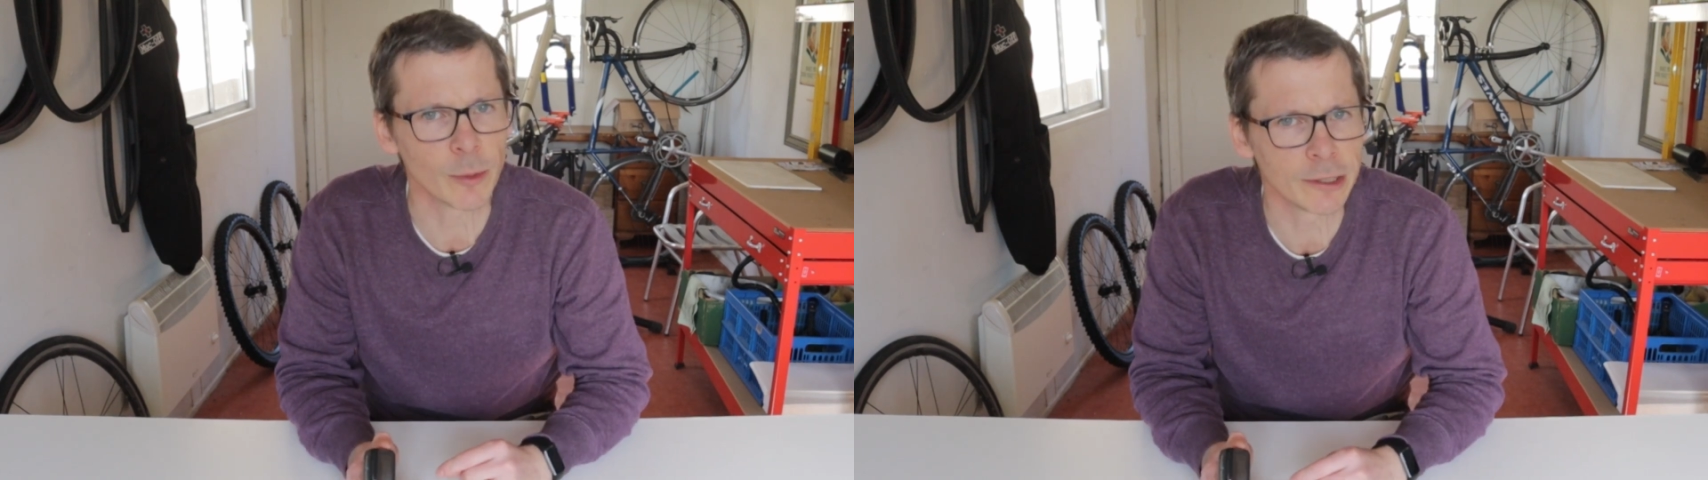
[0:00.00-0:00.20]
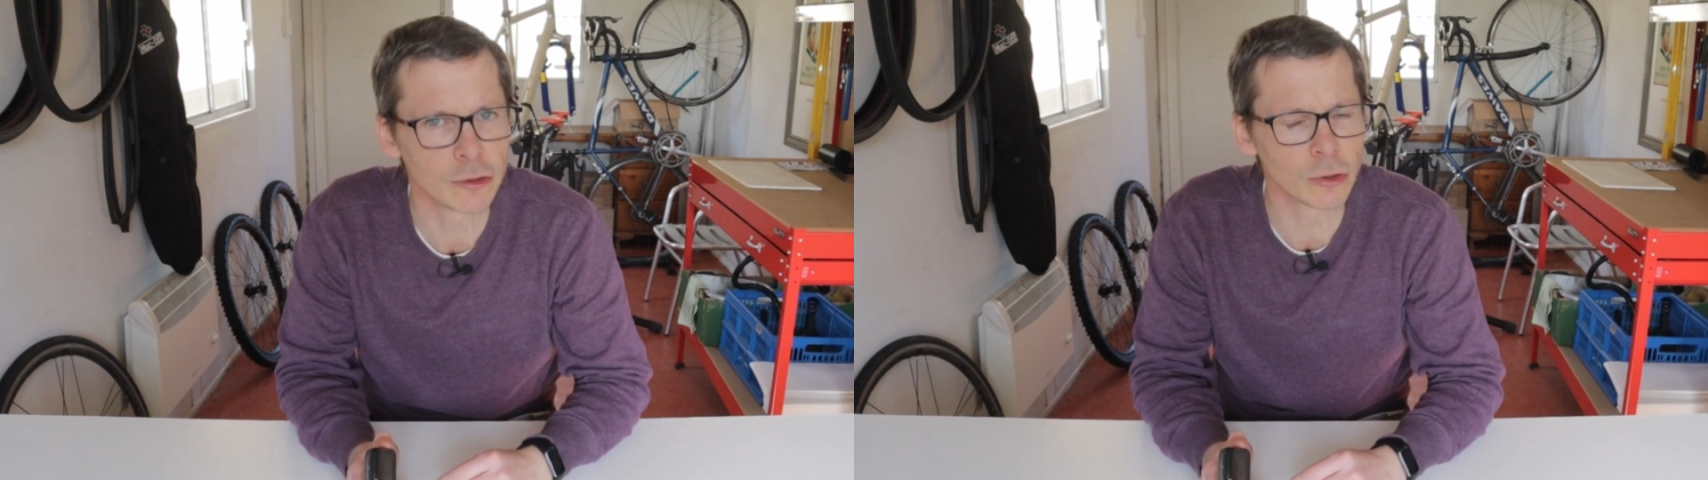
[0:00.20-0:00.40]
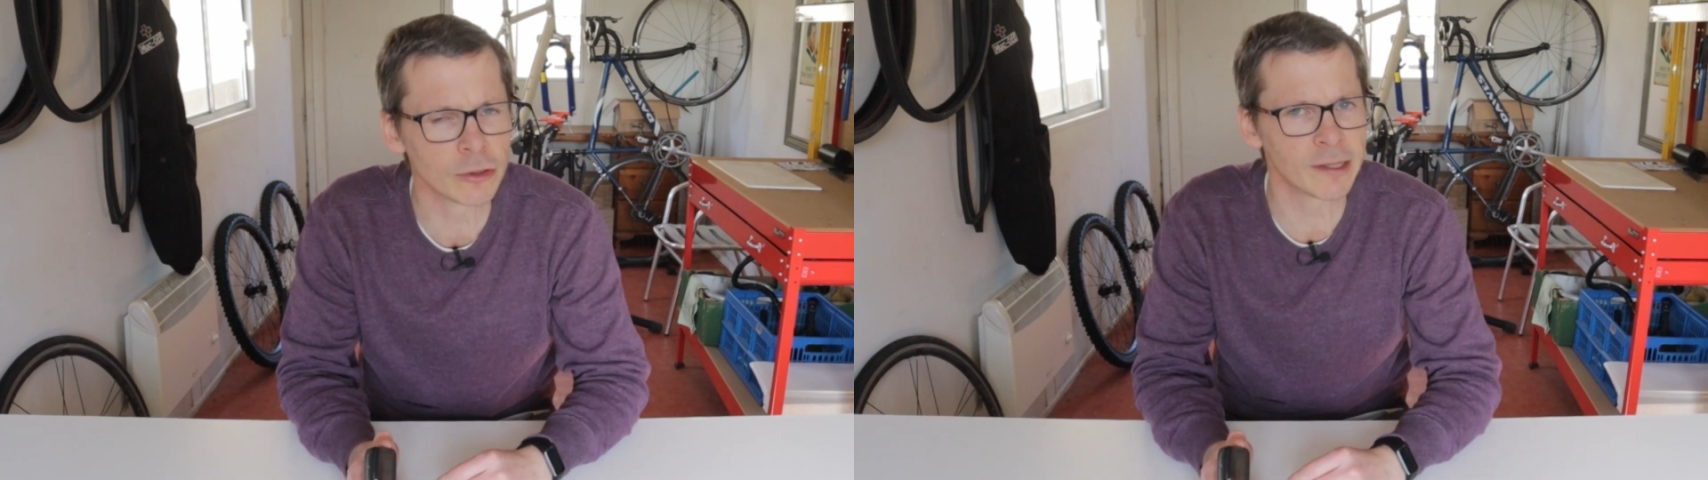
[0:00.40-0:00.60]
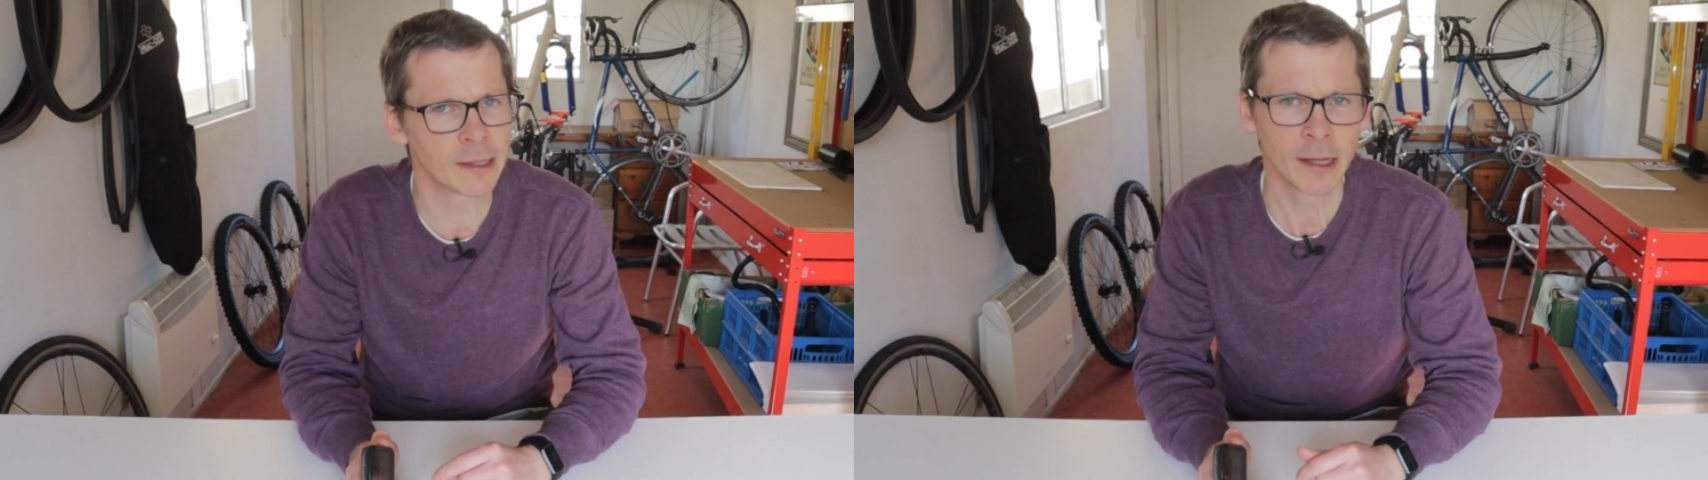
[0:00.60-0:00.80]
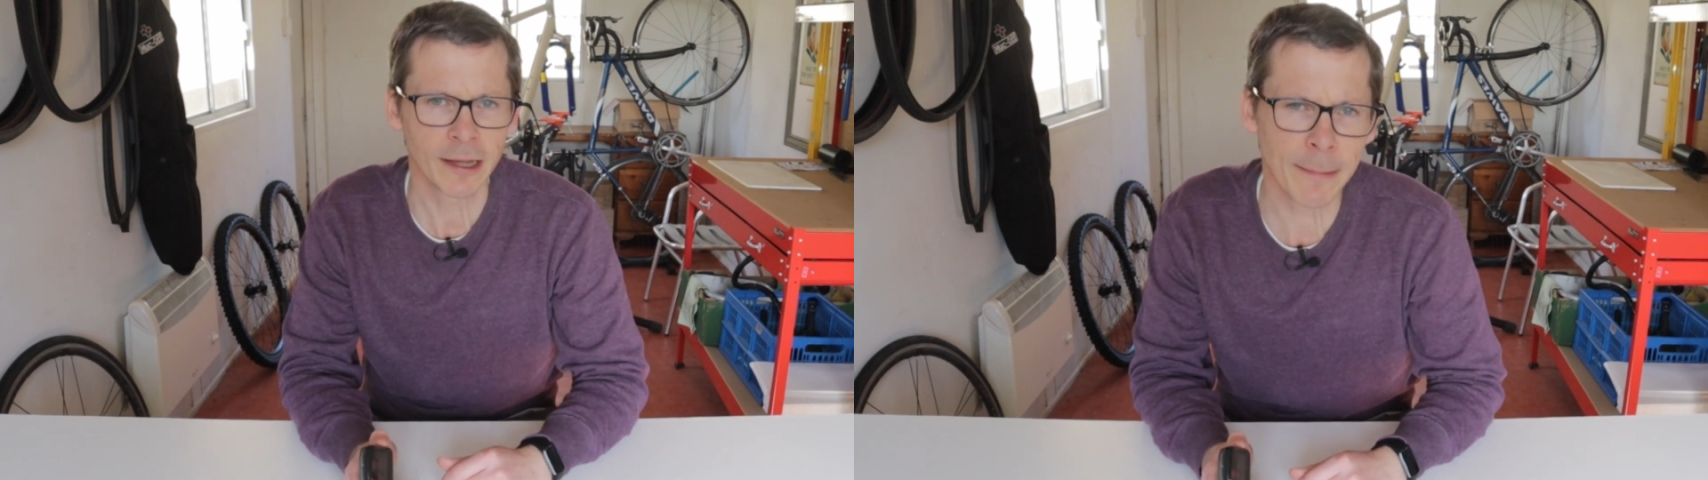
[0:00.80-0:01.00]
you enjoyed
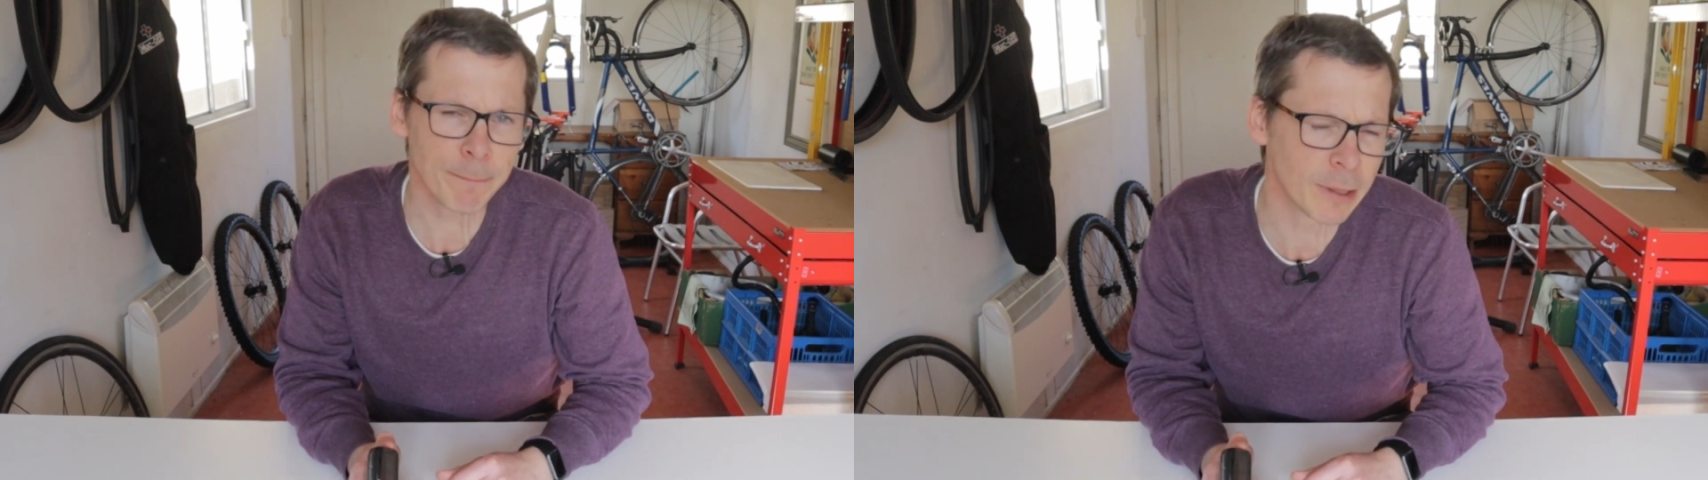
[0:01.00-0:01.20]
it, then